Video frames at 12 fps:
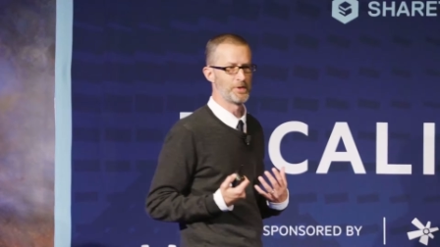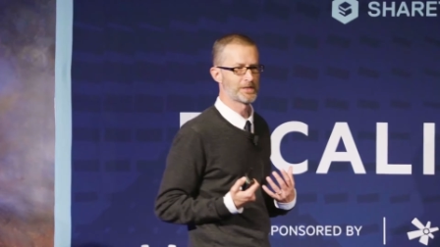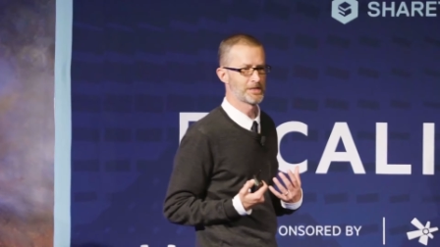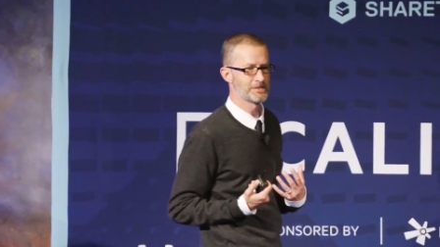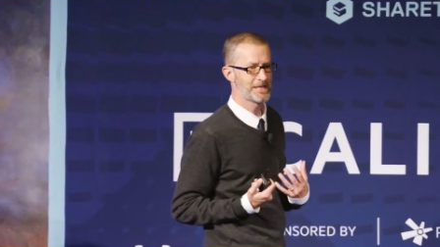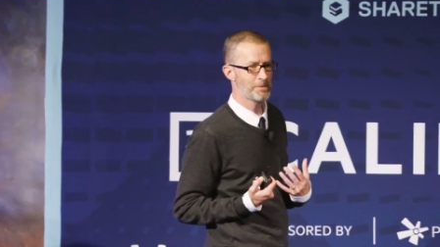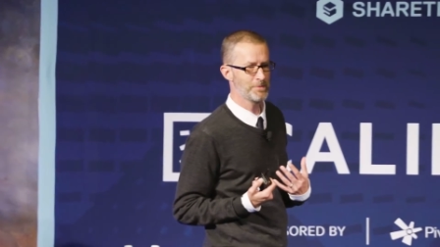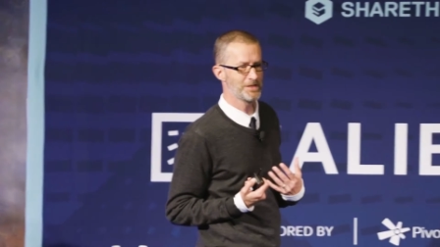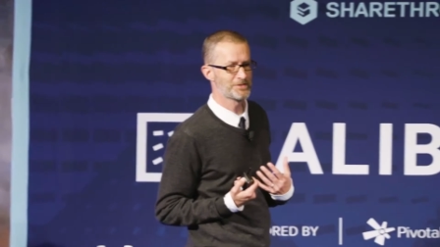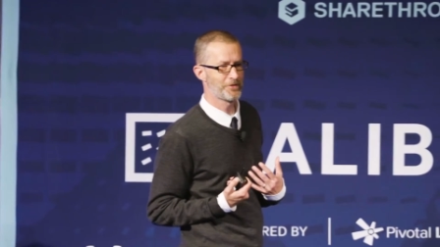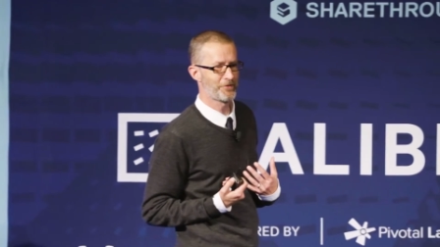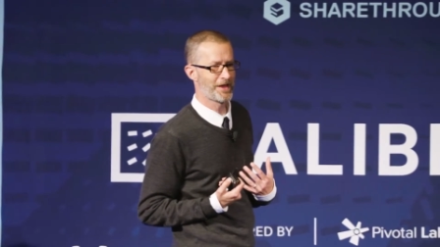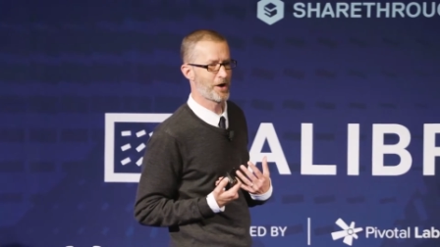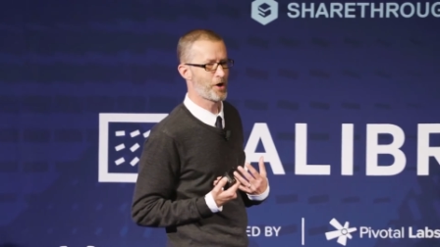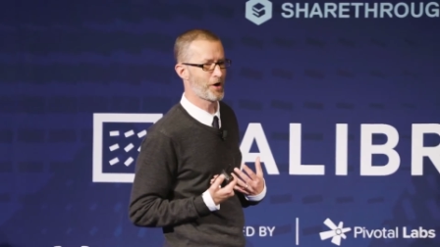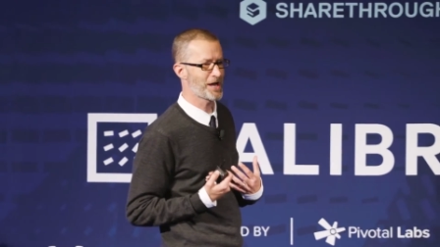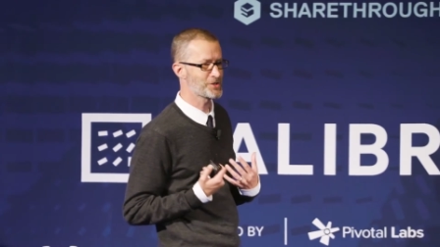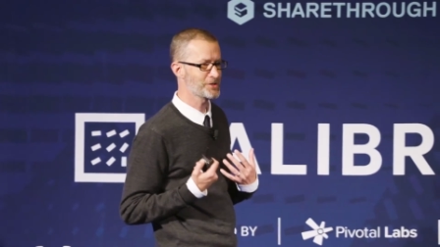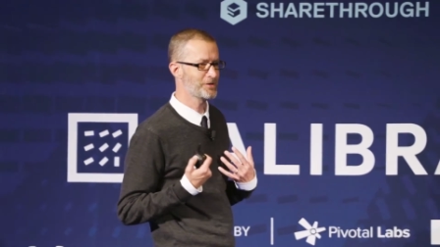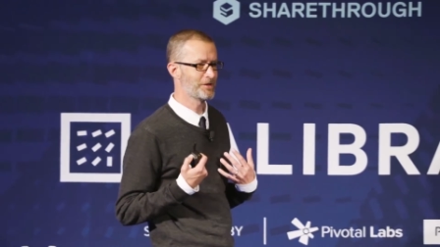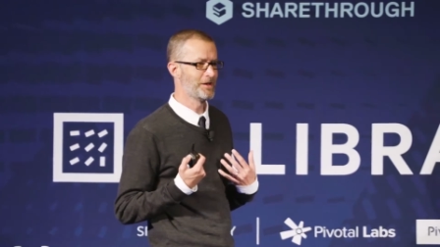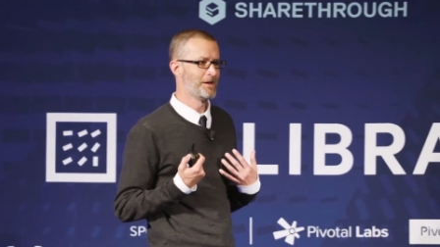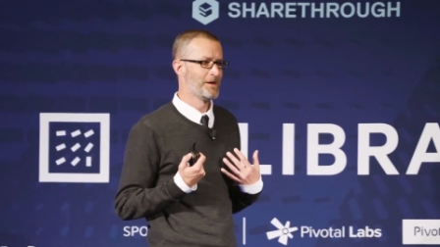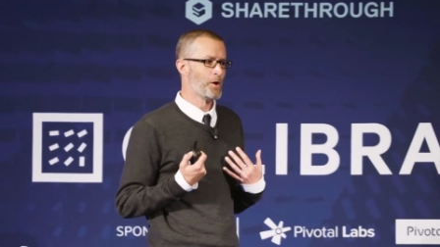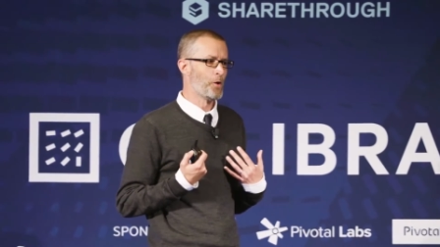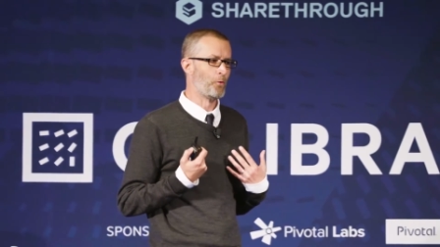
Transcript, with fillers: because that means that they are actually